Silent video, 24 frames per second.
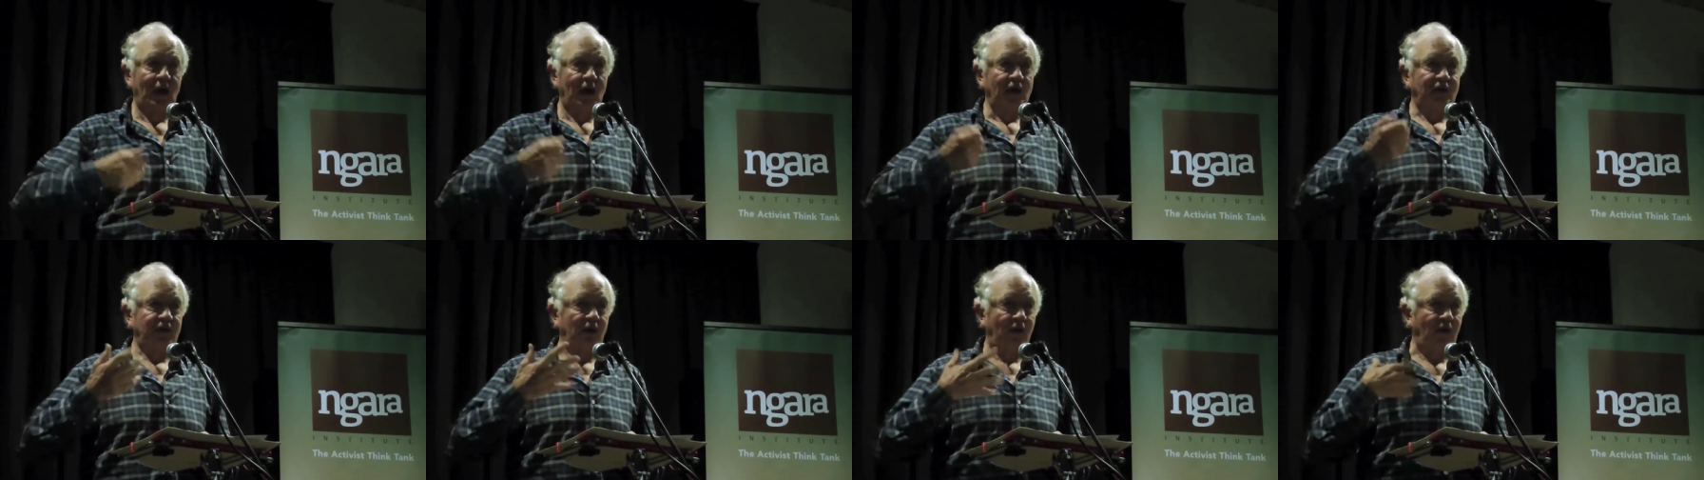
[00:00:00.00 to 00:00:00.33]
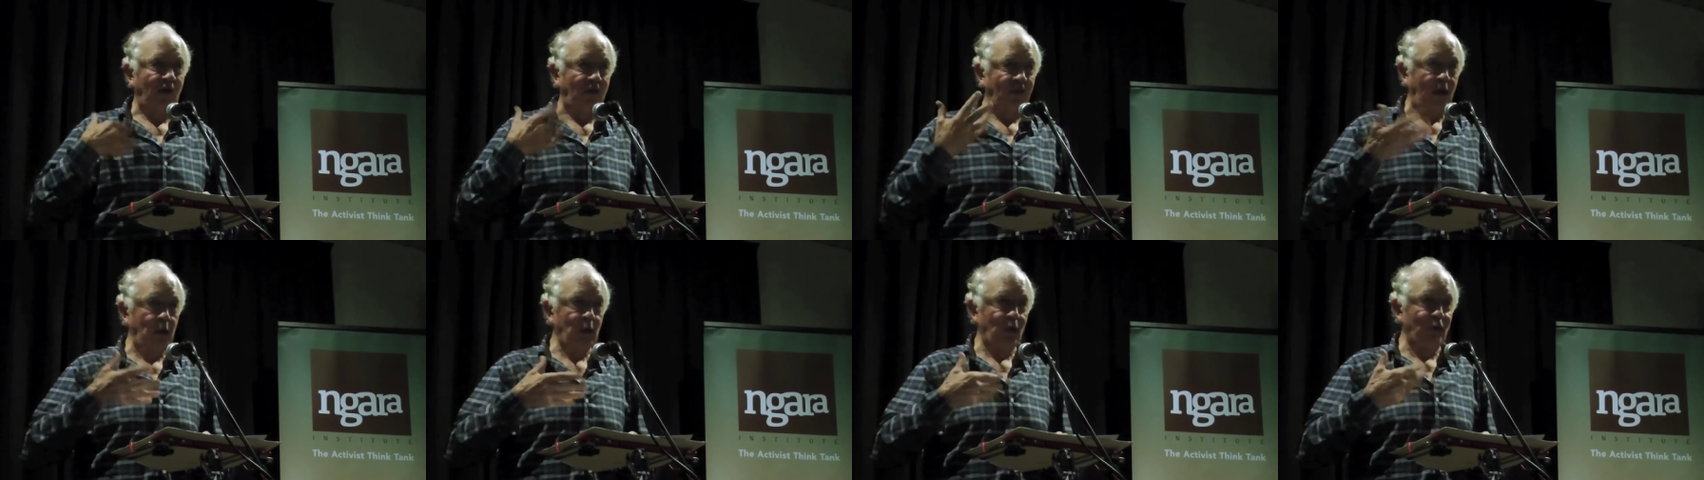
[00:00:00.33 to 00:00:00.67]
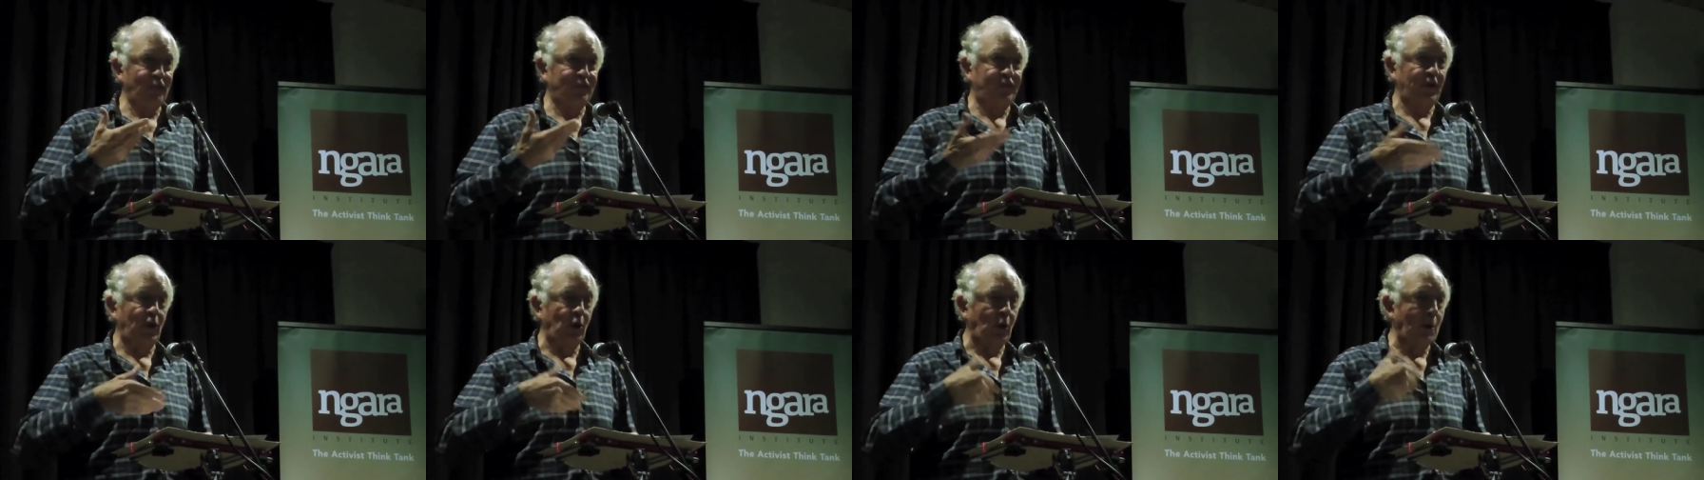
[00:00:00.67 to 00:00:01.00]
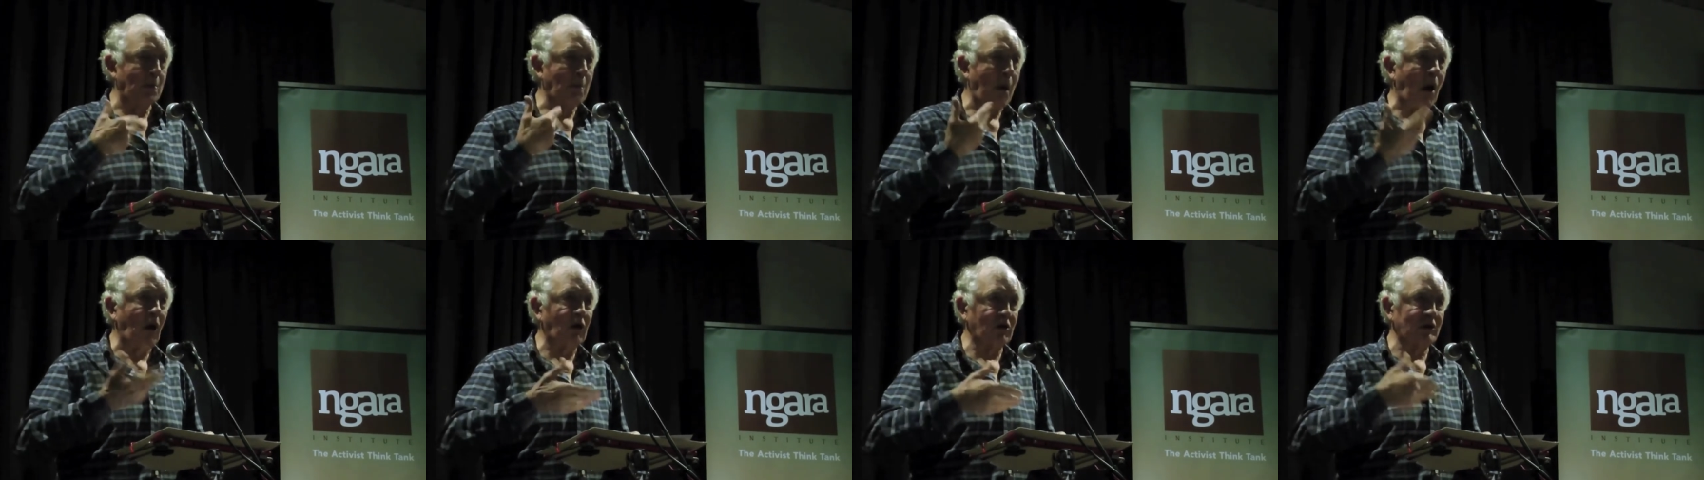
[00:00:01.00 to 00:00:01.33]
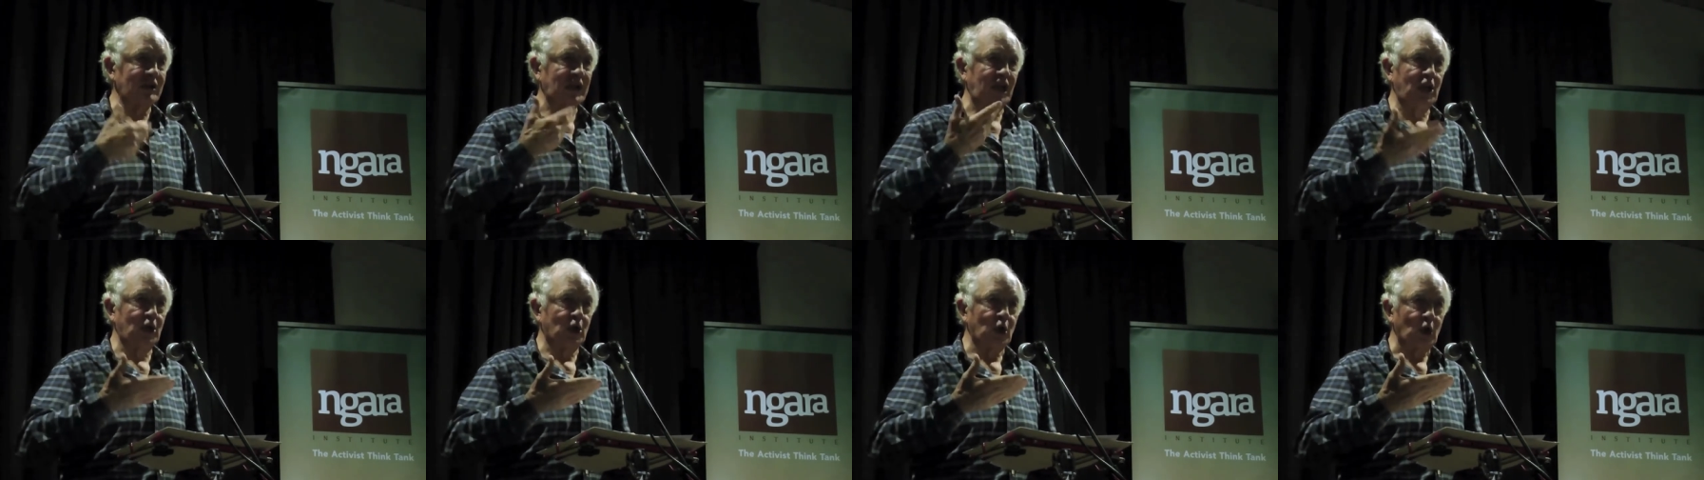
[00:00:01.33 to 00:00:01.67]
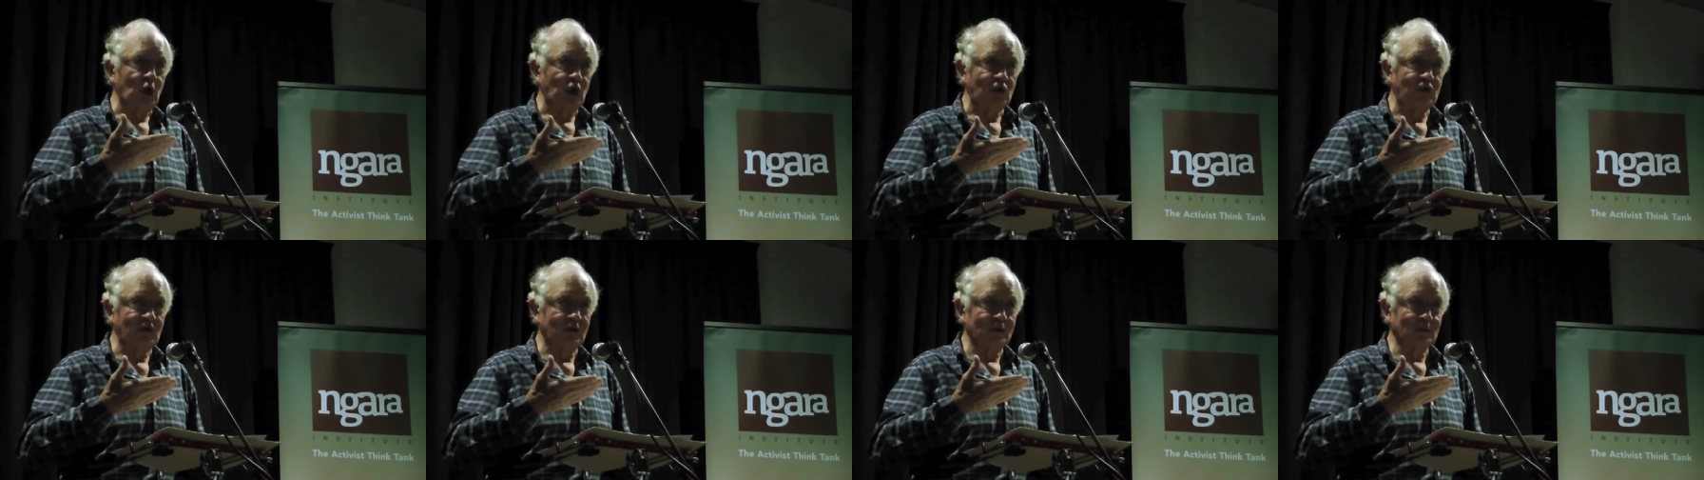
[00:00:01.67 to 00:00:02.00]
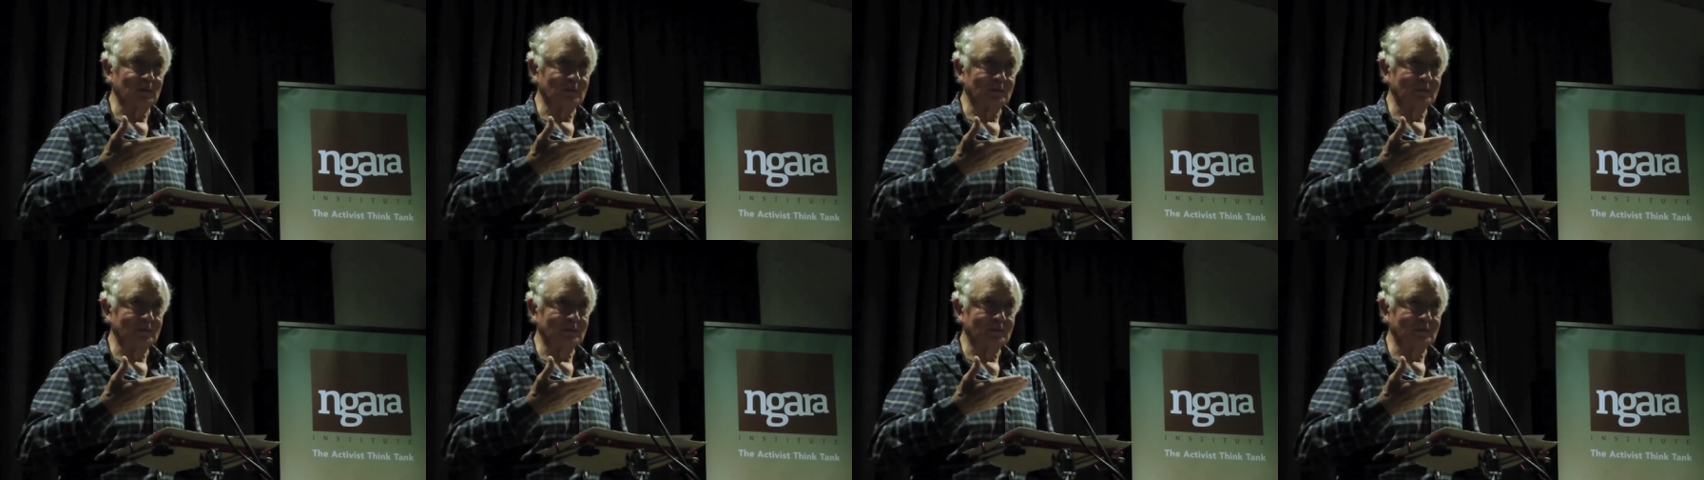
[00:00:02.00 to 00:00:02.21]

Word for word: so that they will feel morally good.